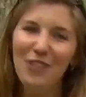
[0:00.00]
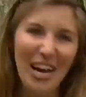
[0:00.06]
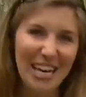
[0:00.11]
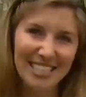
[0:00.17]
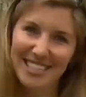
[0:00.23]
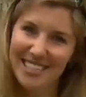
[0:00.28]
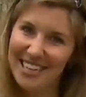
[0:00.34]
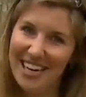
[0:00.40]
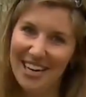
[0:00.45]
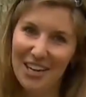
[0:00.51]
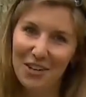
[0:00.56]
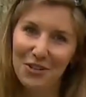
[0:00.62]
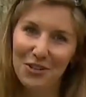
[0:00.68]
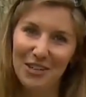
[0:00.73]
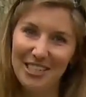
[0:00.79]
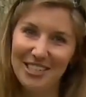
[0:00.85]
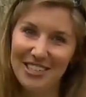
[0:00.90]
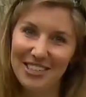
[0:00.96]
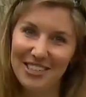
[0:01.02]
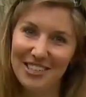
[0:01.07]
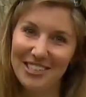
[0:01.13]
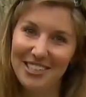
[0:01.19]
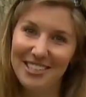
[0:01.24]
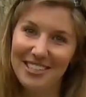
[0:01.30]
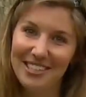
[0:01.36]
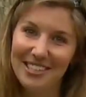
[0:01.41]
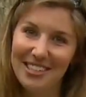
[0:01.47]
fascinating
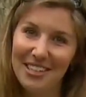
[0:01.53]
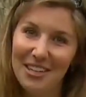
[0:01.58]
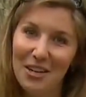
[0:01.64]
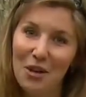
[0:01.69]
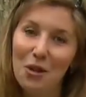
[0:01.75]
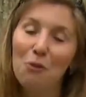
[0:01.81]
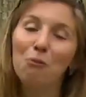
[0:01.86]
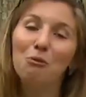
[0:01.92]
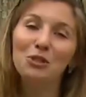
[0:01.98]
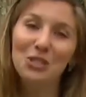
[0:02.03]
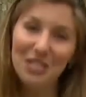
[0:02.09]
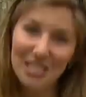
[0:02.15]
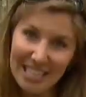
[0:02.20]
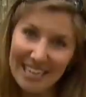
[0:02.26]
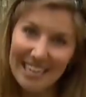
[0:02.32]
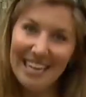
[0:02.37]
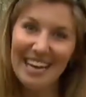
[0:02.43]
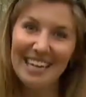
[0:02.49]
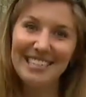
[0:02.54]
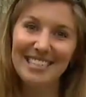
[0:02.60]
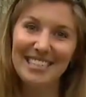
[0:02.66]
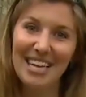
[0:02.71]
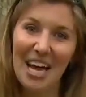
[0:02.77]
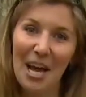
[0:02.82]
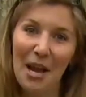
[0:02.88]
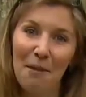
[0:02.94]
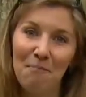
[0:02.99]
creatures. We'll see you next
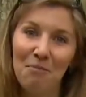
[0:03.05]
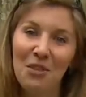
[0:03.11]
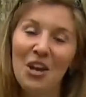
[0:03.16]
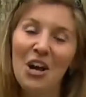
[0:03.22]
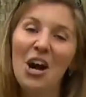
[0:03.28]
time